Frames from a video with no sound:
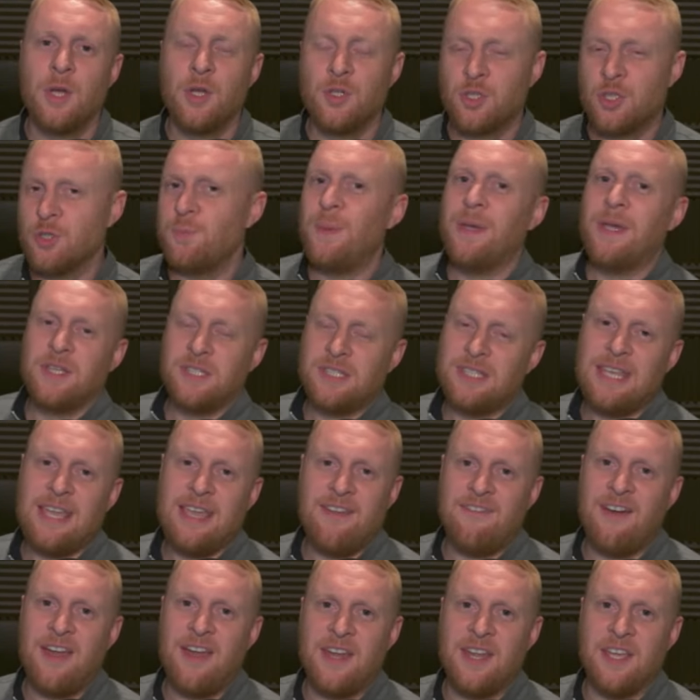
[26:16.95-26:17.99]
Just because the
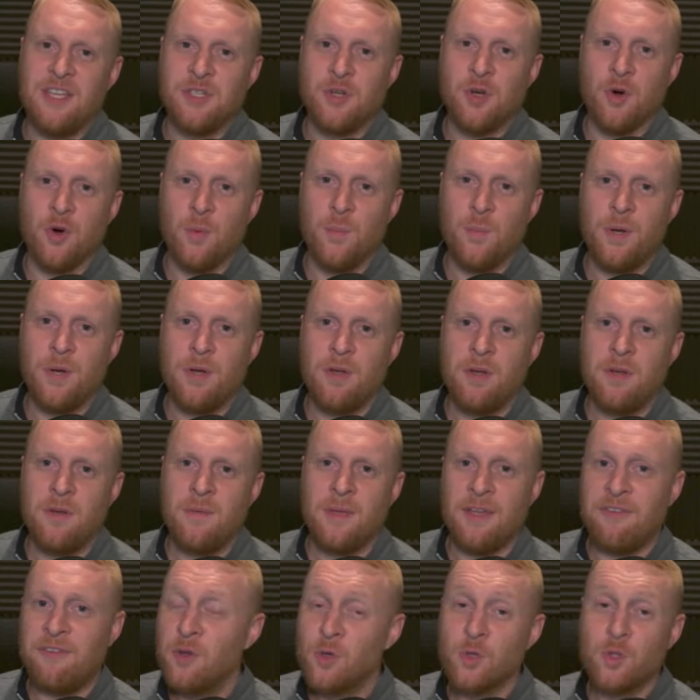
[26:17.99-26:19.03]
event is up,
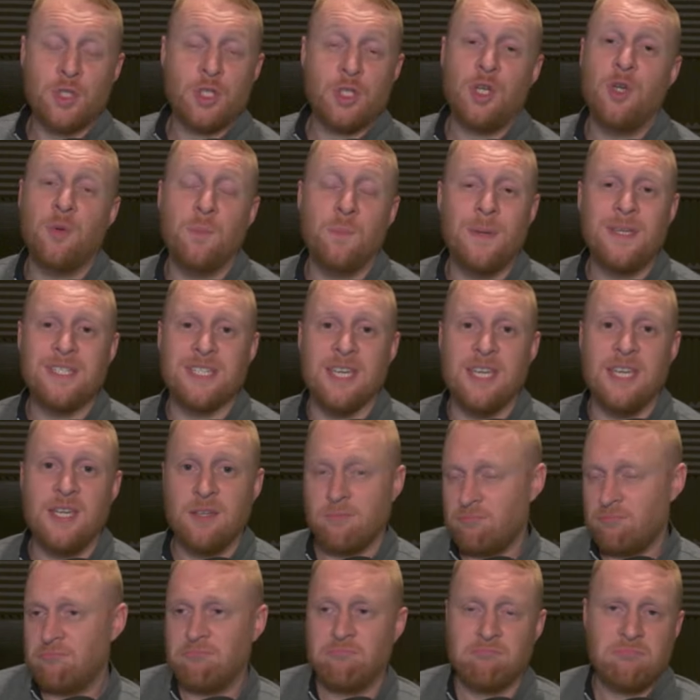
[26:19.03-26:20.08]
if you're too busy,
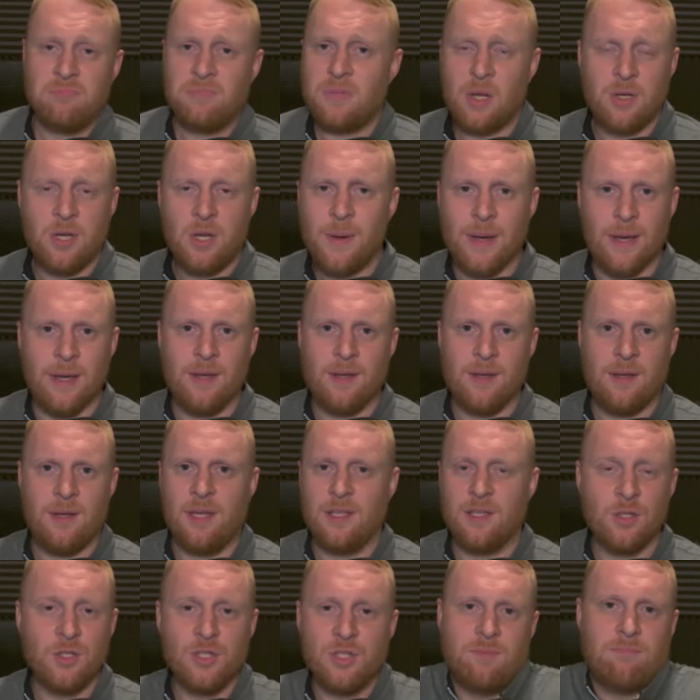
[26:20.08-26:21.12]
don't do it.
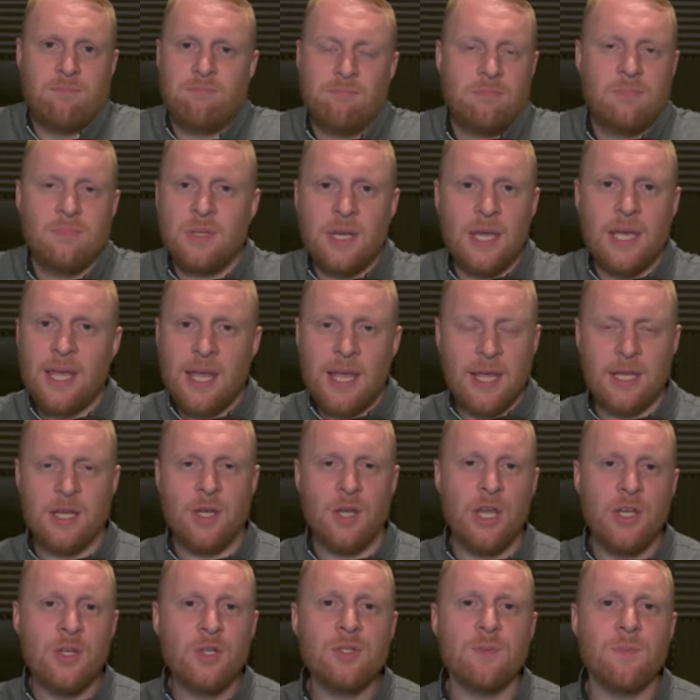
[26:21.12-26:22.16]
It doesn't. It,
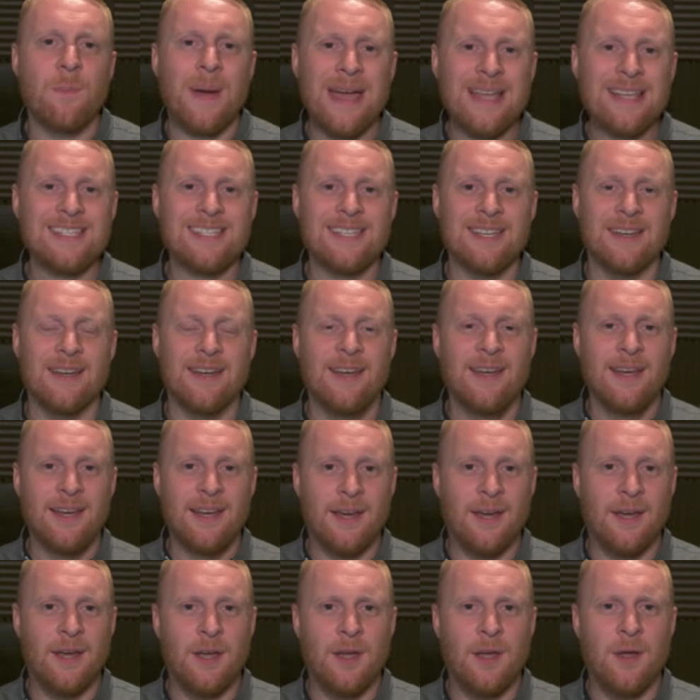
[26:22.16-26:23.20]
it, it doesn't matter.
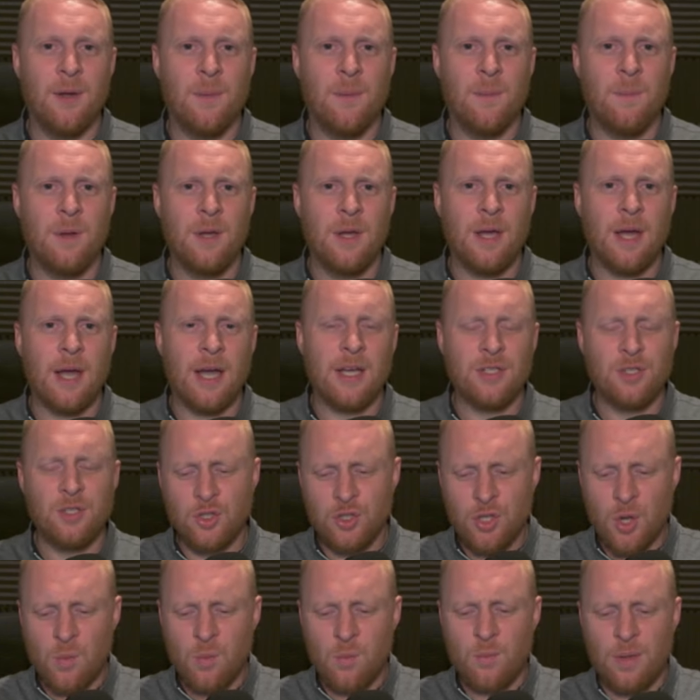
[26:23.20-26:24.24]
Um, I
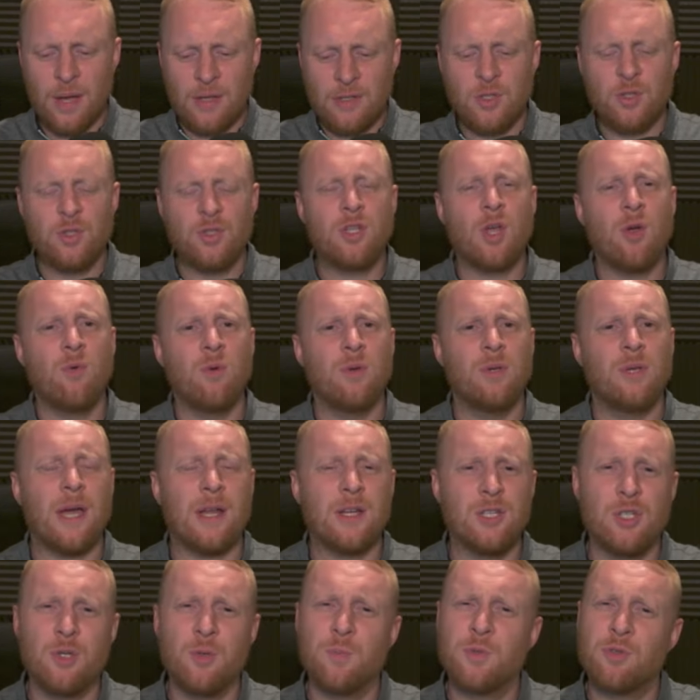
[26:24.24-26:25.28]
just don't. I just don't
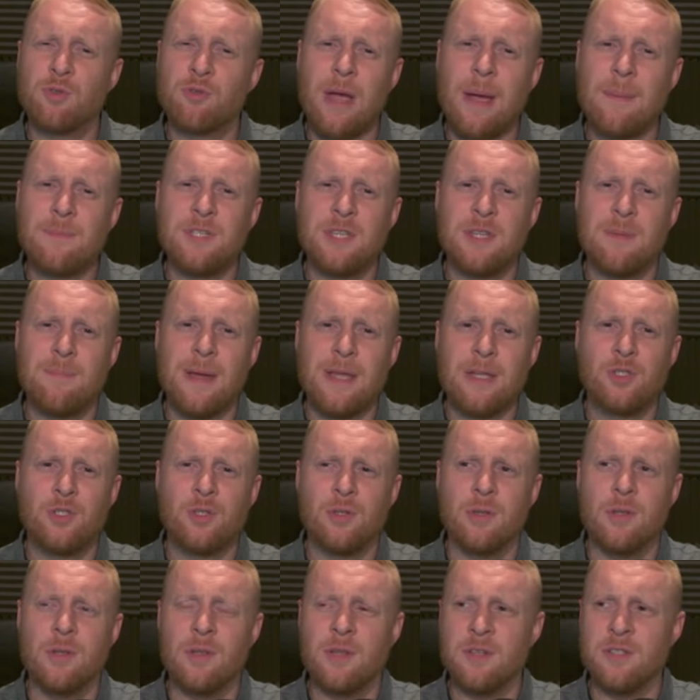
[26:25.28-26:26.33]
kind of subscribe to the
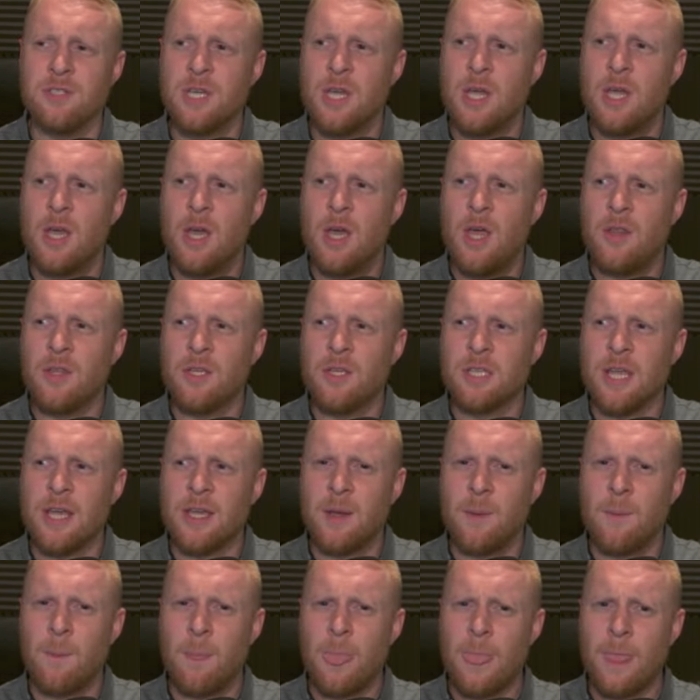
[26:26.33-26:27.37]
mantra that there's there's
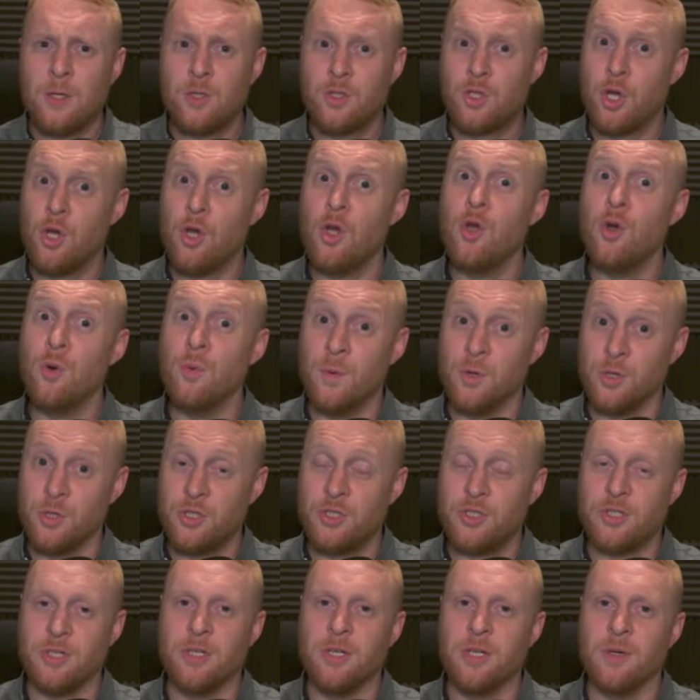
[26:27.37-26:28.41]
like too
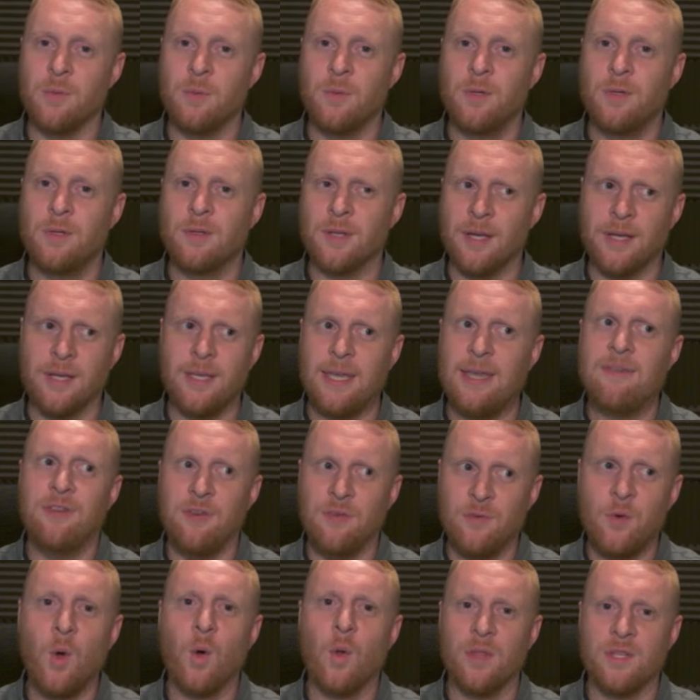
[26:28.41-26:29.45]
much to do. Like if
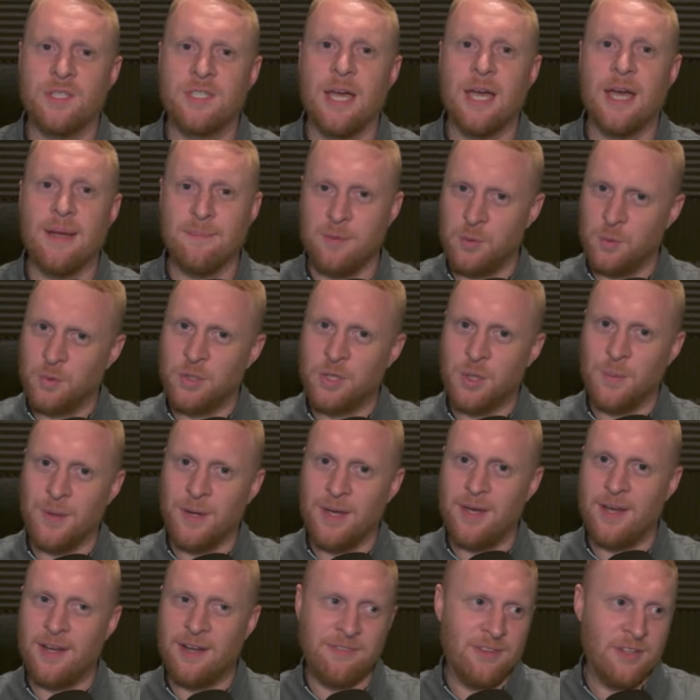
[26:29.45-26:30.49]
you've got the time, you'll do
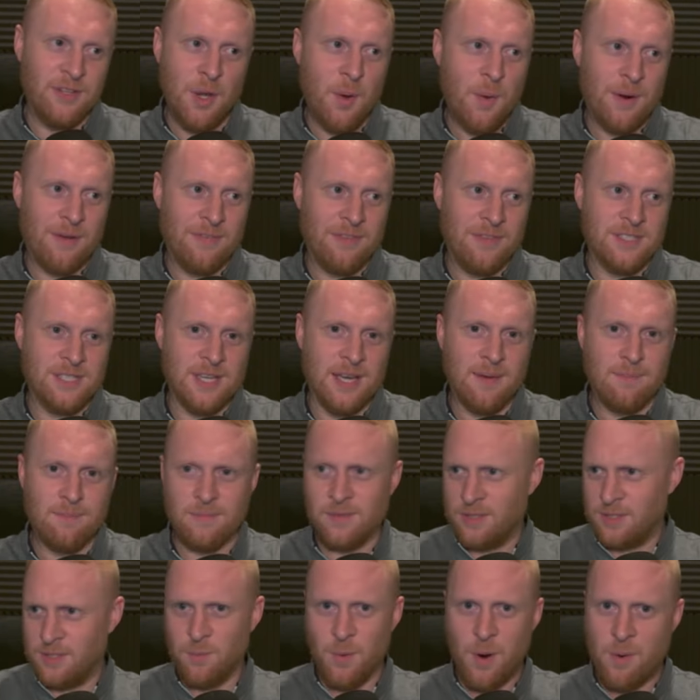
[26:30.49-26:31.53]
it, and if you don't have the time,
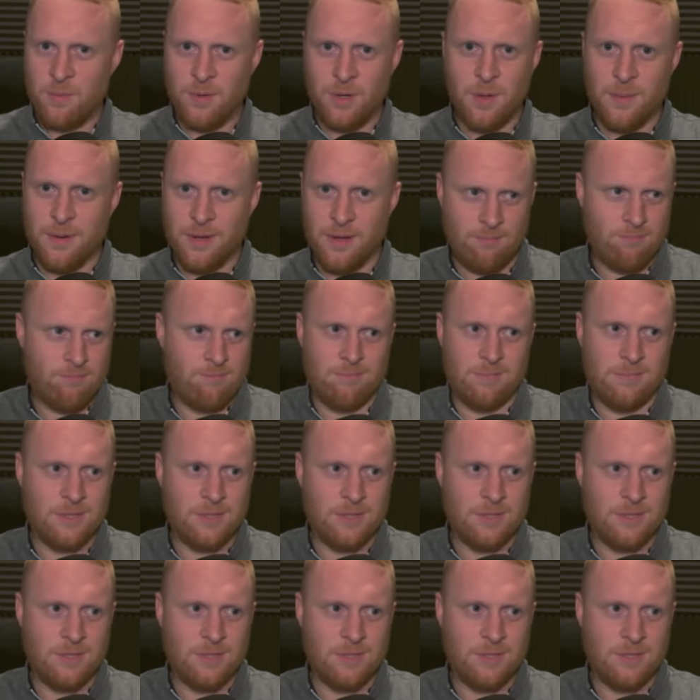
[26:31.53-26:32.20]
then you won't do it.